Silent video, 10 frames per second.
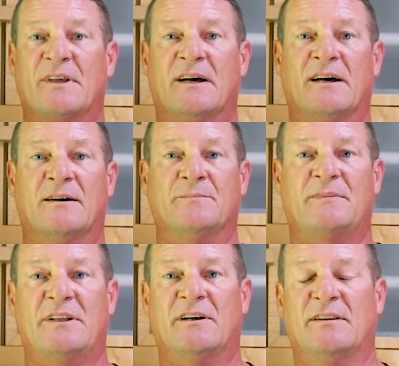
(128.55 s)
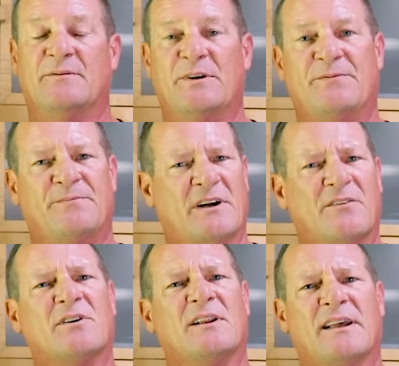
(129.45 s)
You know, we've
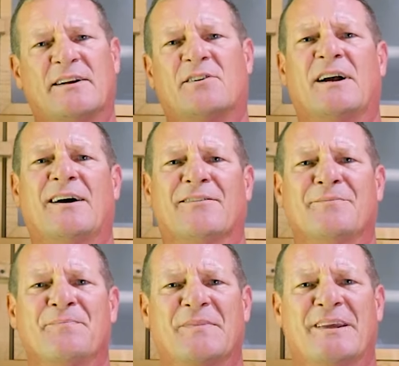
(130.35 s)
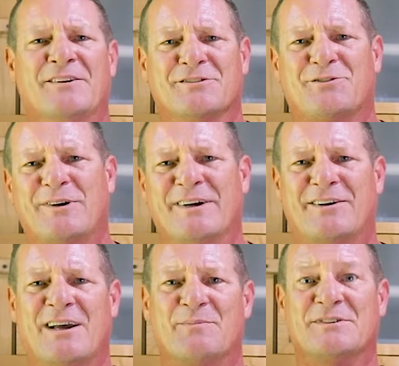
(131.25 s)
covered a lot of ground in those
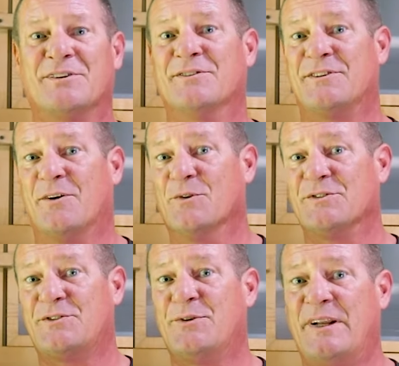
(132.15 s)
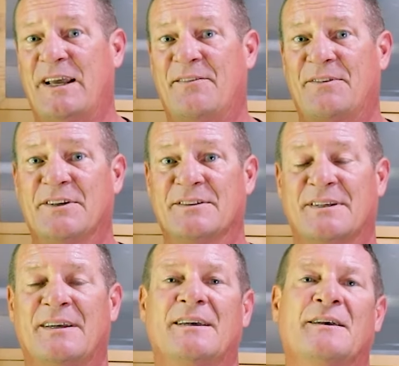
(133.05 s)
300 episodes in almost 2.5 years.